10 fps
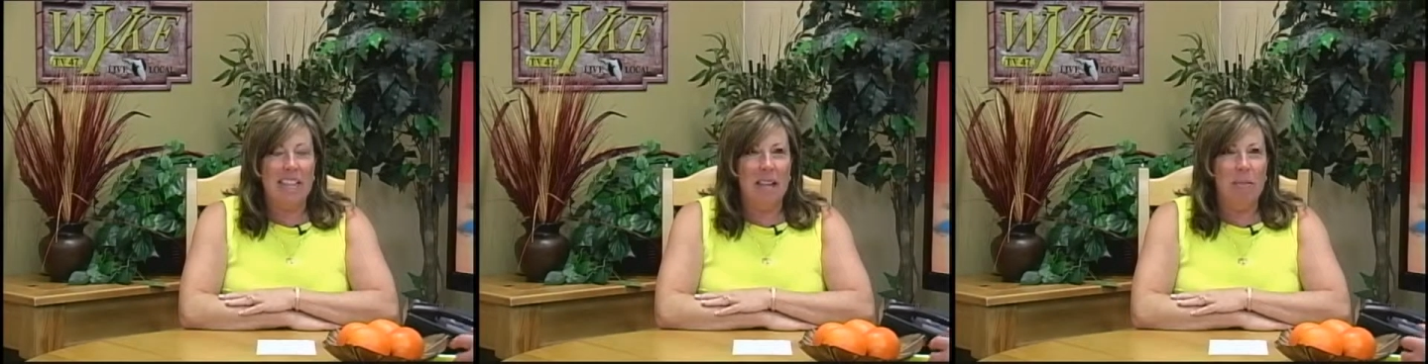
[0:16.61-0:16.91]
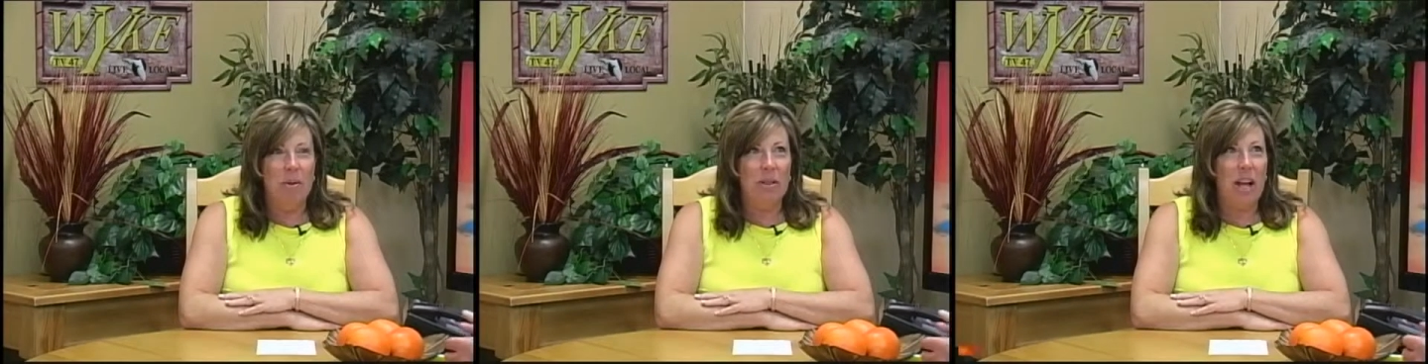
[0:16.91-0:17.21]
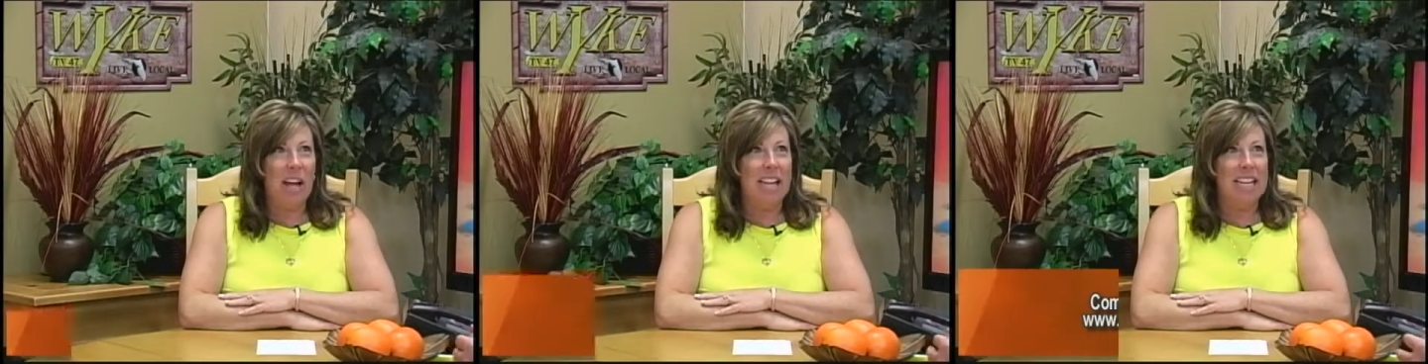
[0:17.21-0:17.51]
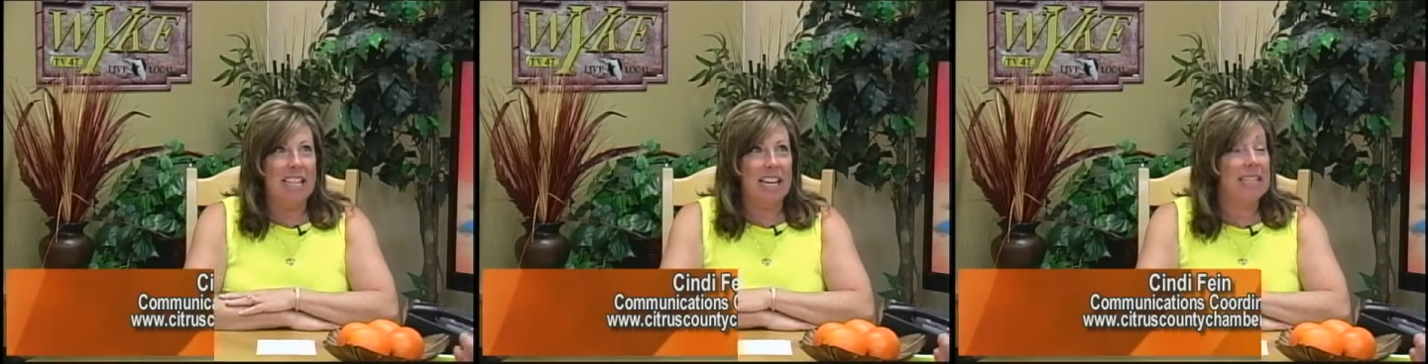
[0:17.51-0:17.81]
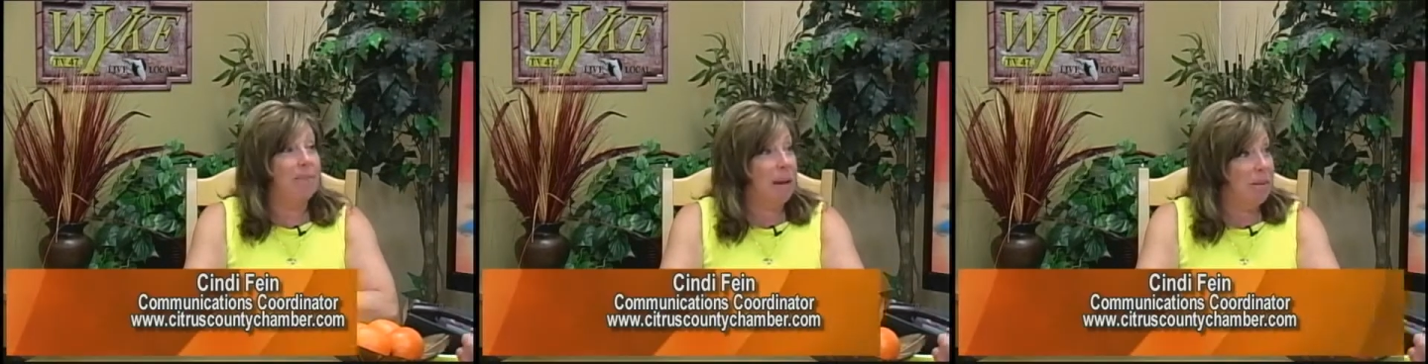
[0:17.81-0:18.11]
The Moo Claw is on
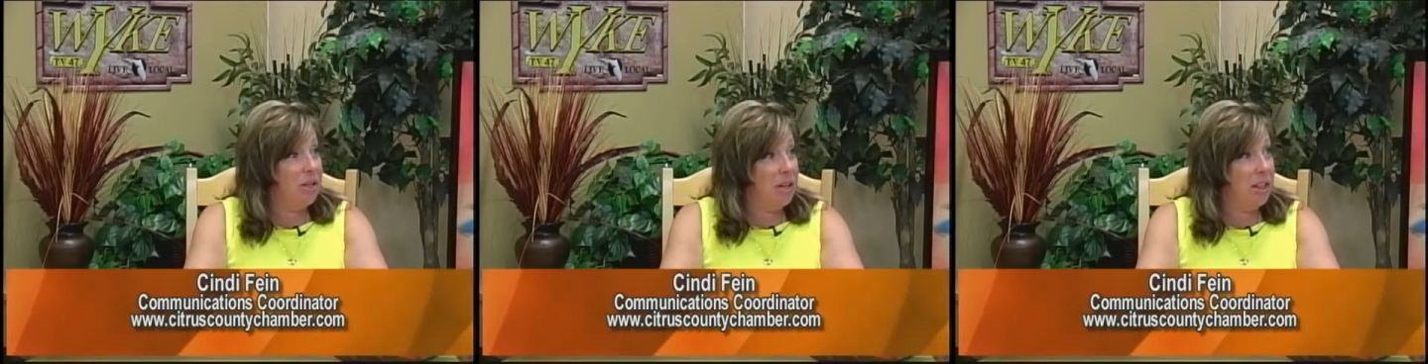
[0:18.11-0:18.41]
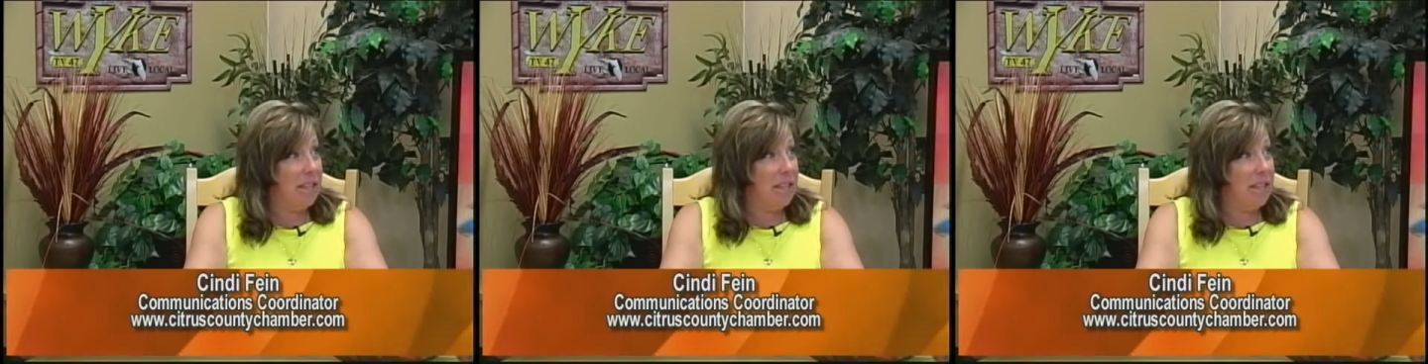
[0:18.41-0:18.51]
September